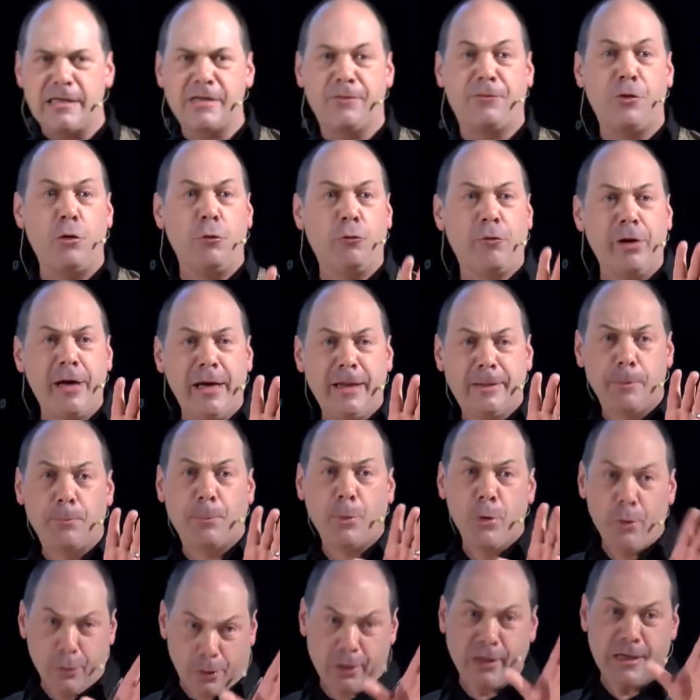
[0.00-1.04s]
If you read the
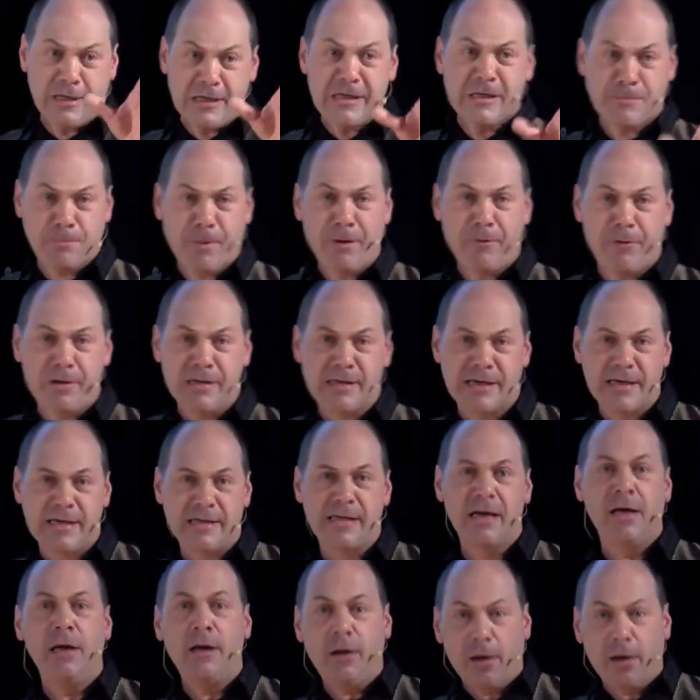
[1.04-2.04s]
book, Conspiracies,